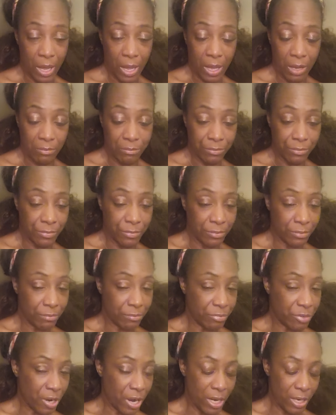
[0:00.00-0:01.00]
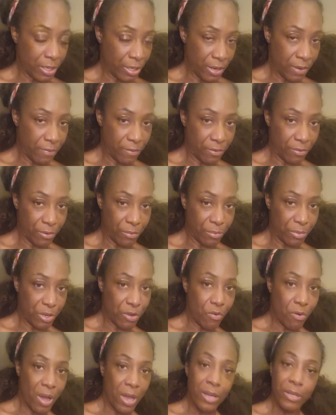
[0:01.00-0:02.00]
I'm probably never going to be
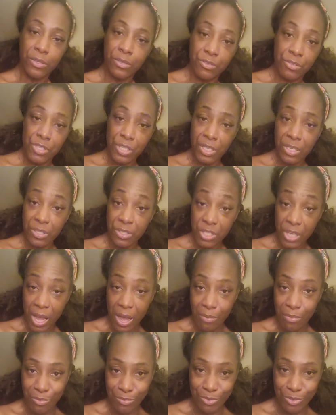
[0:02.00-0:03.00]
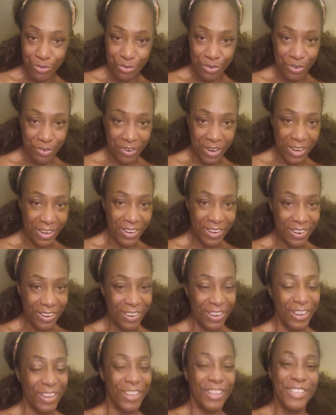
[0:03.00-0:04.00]
quiet. Do you see the job I'm doing right here?
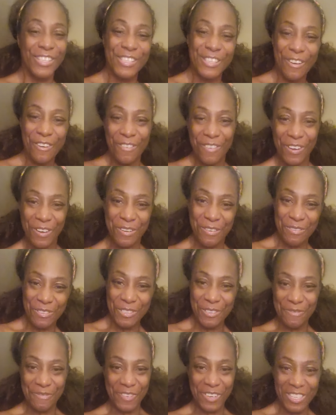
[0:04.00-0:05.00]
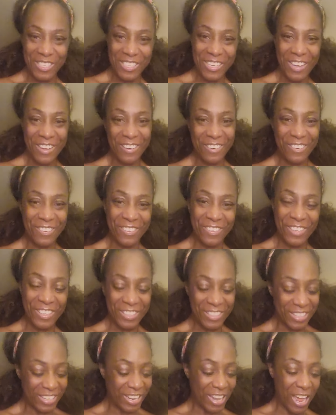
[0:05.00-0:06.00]
So welcome to my channel.
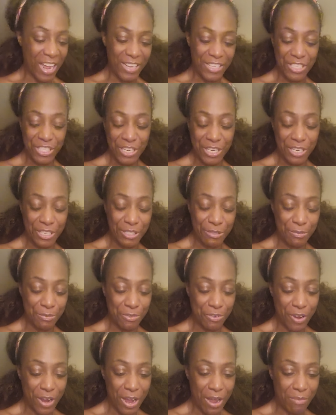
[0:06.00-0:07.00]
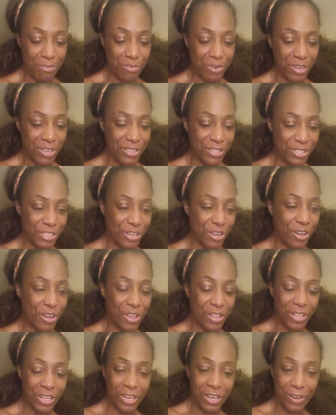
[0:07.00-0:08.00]
Hit the like, share, and subscribe button to
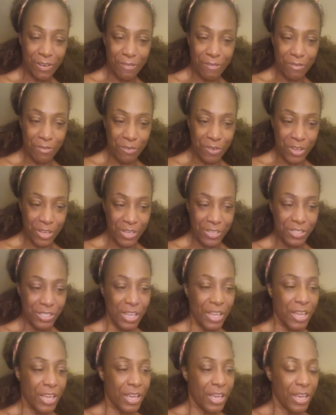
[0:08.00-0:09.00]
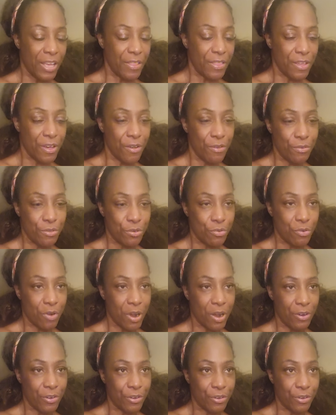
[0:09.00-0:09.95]
all the clairvoyants and those who are